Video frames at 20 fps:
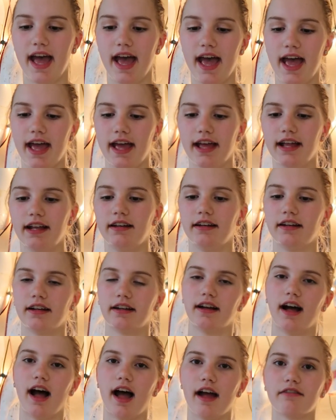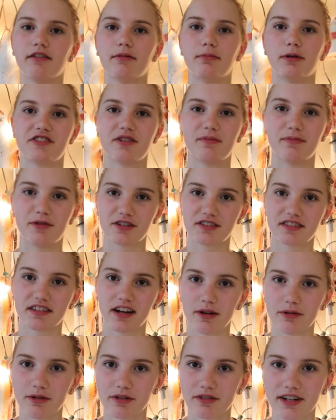and I have a bunch of books that
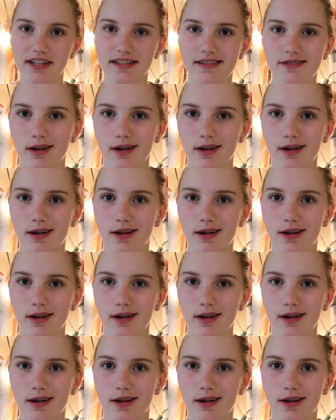I want to read,